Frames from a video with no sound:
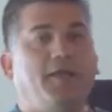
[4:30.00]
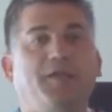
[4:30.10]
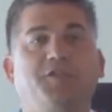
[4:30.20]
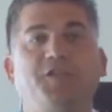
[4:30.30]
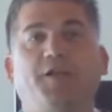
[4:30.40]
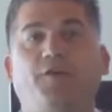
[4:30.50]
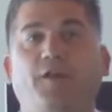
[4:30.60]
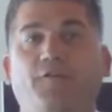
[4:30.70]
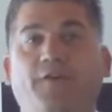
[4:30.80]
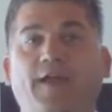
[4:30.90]
In
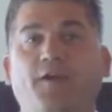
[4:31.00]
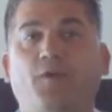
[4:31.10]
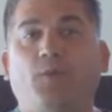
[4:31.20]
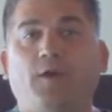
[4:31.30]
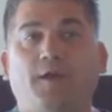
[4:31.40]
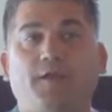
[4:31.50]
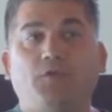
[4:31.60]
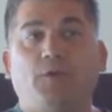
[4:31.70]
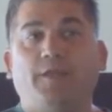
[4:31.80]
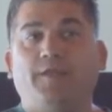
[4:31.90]
general, if I go to work on a
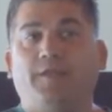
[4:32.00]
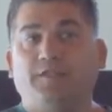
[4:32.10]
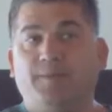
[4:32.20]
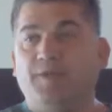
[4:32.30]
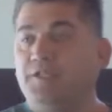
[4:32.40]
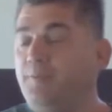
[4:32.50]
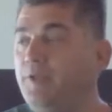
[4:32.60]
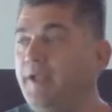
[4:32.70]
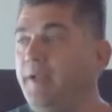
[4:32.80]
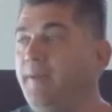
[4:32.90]
toilet that somebody's
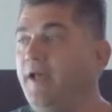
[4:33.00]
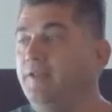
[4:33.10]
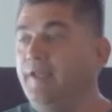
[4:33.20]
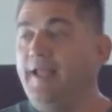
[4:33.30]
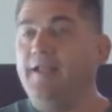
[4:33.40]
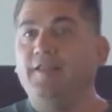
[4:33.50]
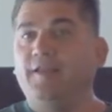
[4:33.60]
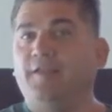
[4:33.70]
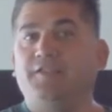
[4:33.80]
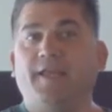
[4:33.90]
complaining about
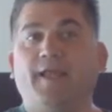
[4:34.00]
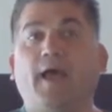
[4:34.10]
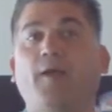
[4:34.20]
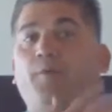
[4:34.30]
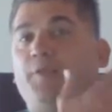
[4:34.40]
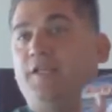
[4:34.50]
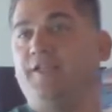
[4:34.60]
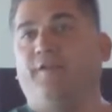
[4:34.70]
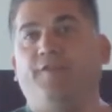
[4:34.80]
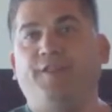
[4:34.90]
anything in the tank, I
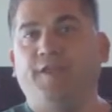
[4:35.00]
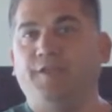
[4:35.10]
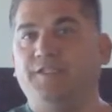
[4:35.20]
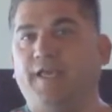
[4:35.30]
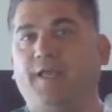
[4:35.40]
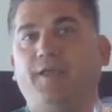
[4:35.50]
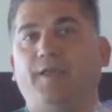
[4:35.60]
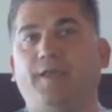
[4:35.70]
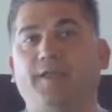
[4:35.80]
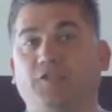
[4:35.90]
replace everything in the tank.
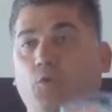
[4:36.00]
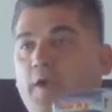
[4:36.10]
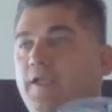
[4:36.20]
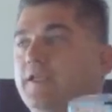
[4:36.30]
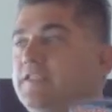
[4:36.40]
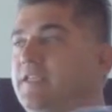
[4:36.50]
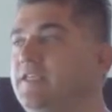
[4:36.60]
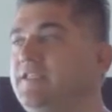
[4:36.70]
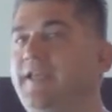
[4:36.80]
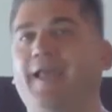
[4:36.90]
It's quick, it's
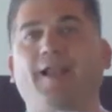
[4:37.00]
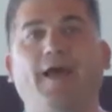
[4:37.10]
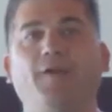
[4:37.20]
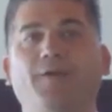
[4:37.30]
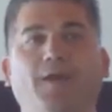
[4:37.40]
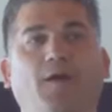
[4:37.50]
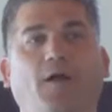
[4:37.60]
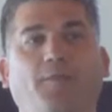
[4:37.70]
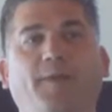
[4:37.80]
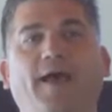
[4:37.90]
easy, and I don't get
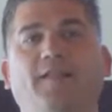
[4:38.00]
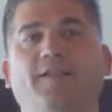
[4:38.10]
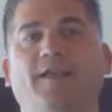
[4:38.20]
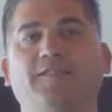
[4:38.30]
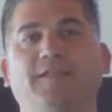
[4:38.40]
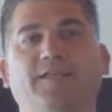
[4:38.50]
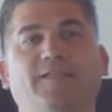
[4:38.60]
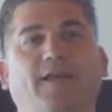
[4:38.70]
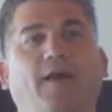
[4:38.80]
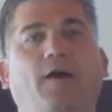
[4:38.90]
called back the next day
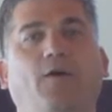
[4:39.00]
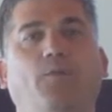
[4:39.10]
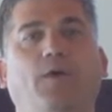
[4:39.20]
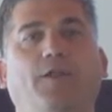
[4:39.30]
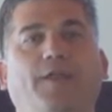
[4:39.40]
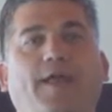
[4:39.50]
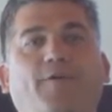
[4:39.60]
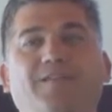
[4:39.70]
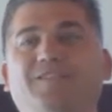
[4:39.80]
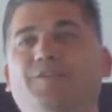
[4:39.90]
saying, oh, well,
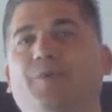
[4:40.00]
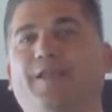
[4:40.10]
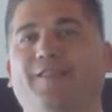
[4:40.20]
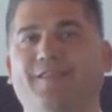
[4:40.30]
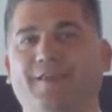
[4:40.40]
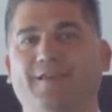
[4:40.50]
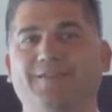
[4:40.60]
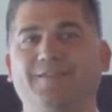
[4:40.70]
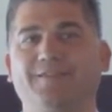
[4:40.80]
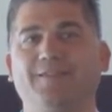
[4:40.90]
now it's doing
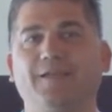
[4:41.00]
this.